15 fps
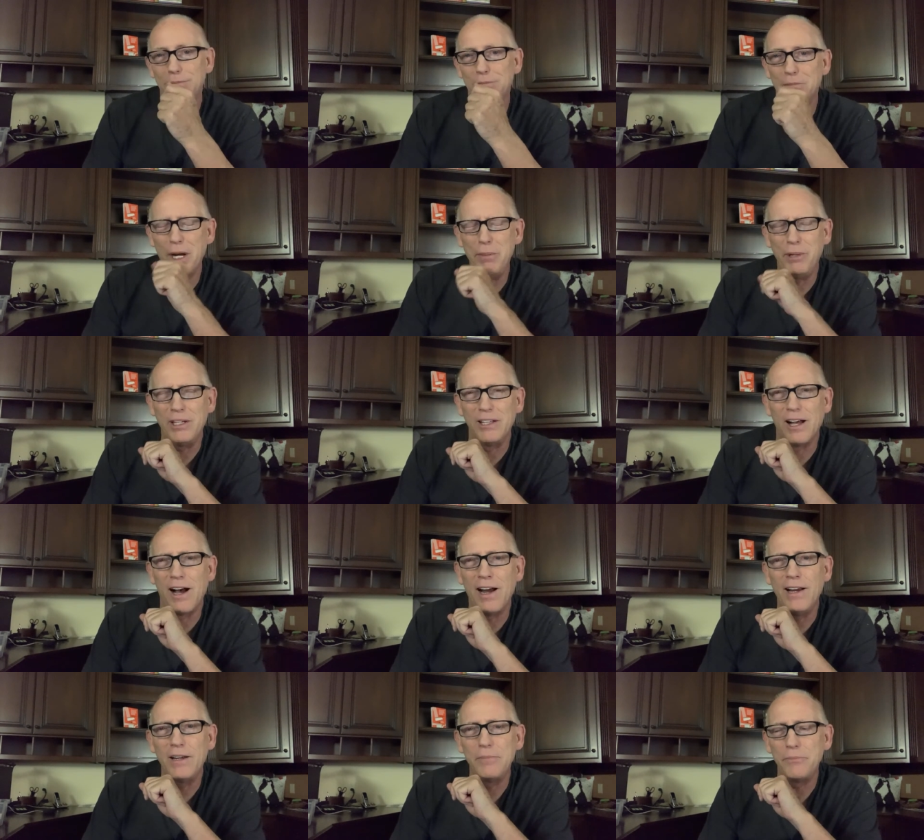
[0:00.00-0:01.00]
Might be a
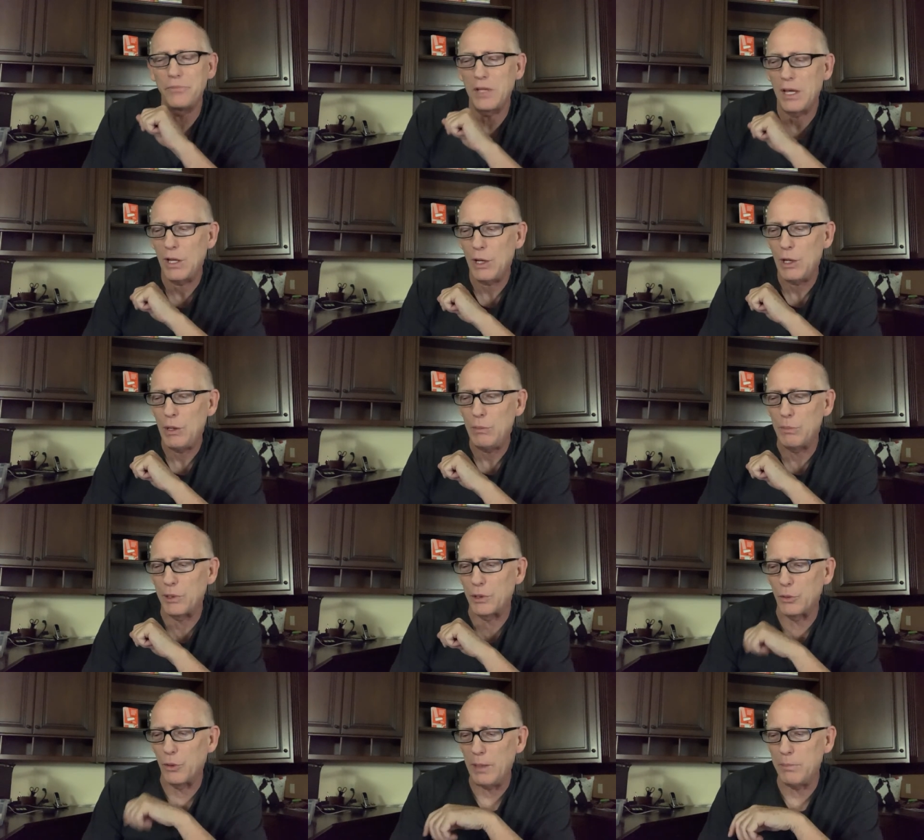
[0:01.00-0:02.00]
lie. But
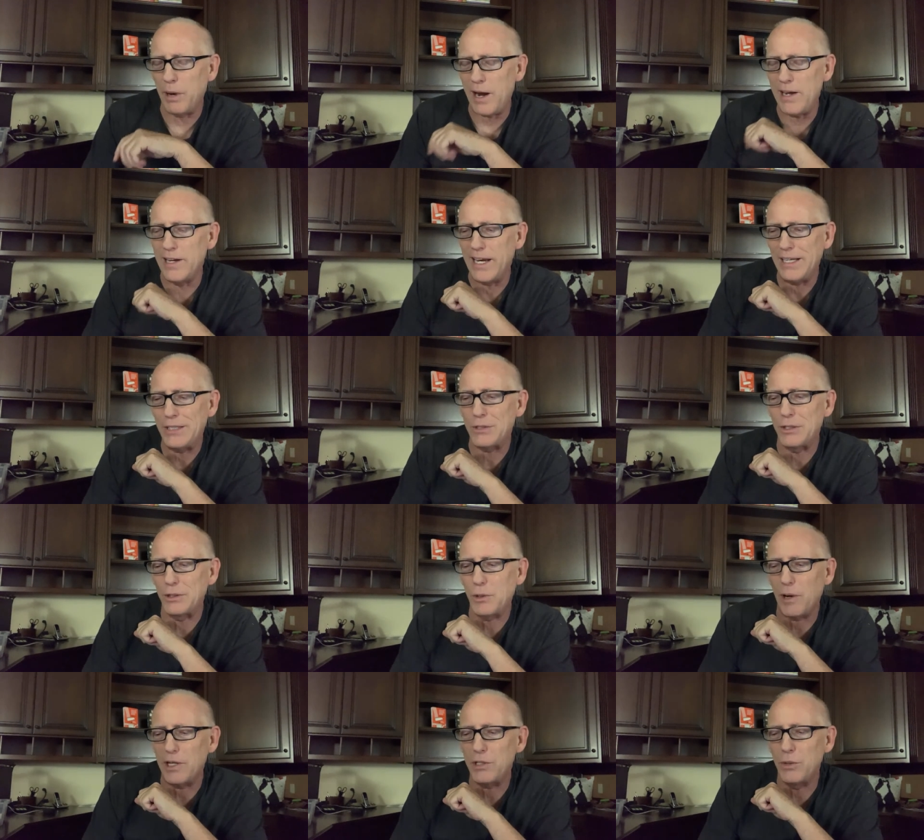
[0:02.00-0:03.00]
the way Biden answered the
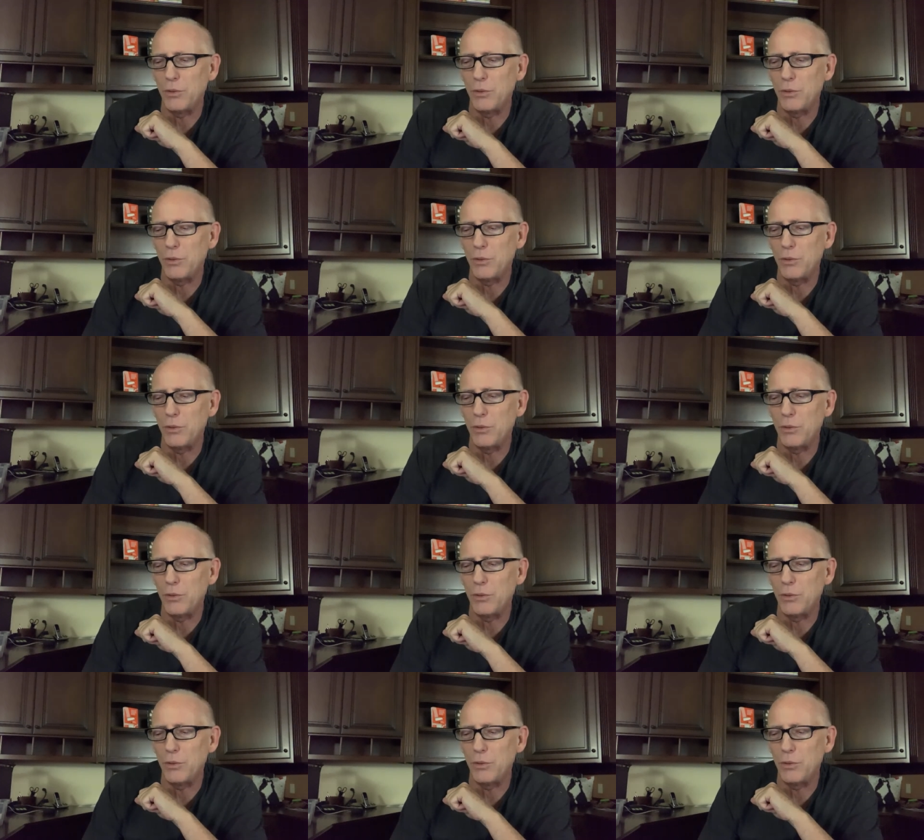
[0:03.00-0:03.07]
question